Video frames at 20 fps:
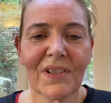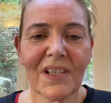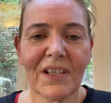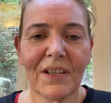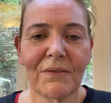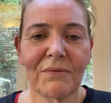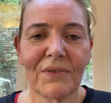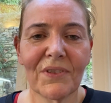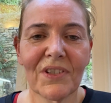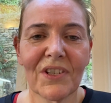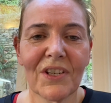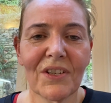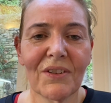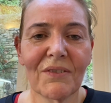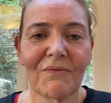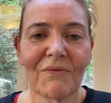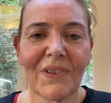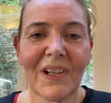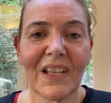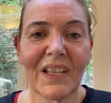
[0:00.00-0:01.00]
slow runs, you
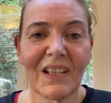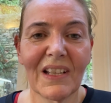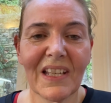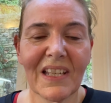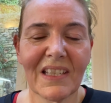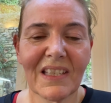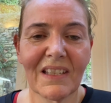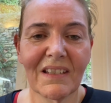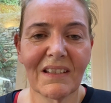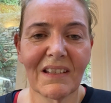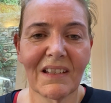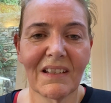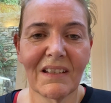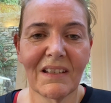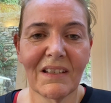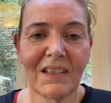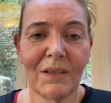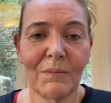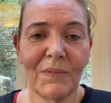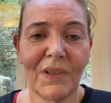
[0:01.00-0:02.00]
shouldn't really listen
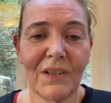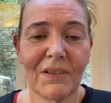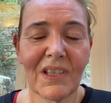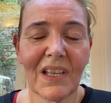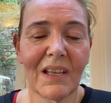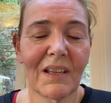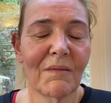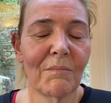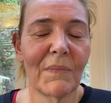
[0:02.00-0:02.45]
to music.